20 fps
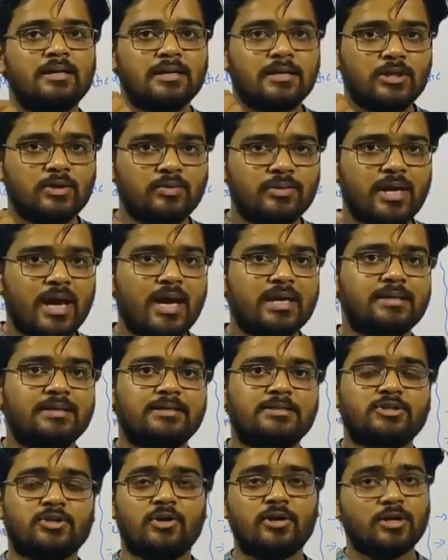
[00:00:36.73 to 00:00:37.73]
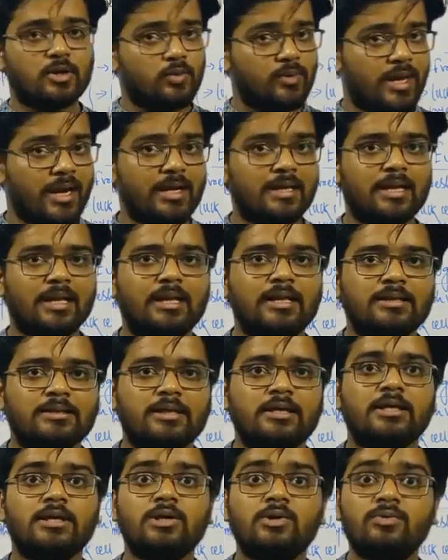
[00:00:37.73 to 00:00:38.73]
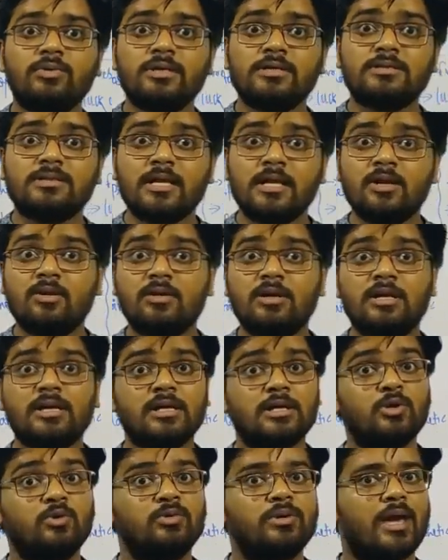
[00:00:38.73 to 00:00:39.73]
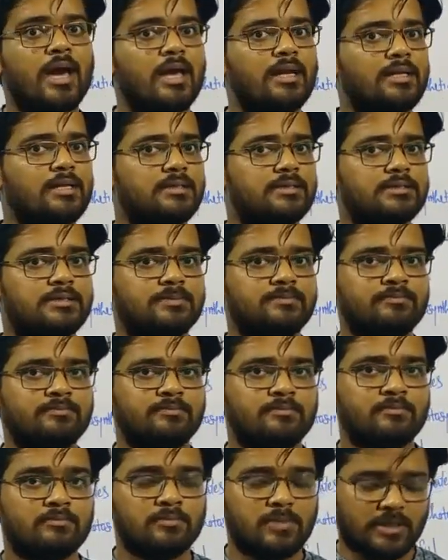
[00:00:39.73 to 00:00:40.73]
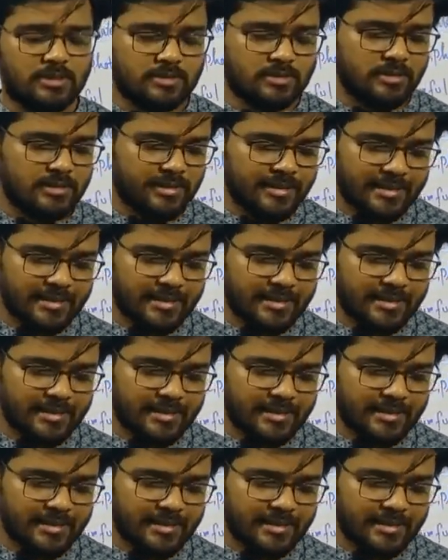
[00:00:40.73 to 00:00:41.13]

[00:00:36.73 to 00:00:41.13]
eukaryotes, or you can tell the unicellular eukaryotes. But